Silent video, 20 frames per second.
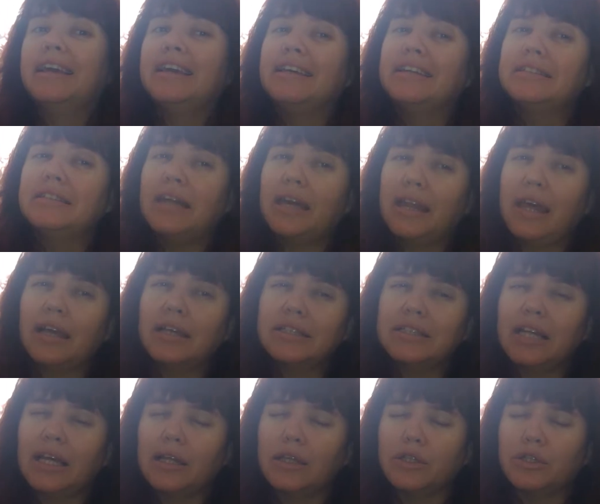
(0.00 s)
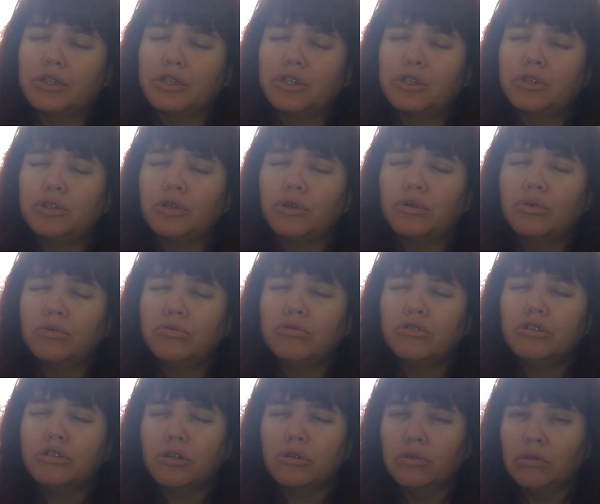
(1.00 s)
is that exhale is so
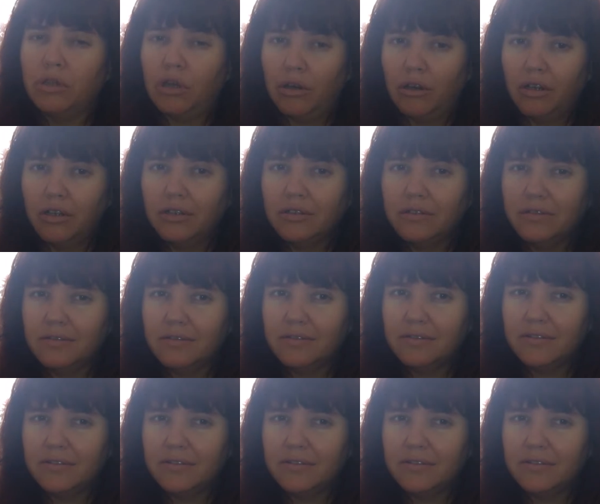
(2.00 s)
long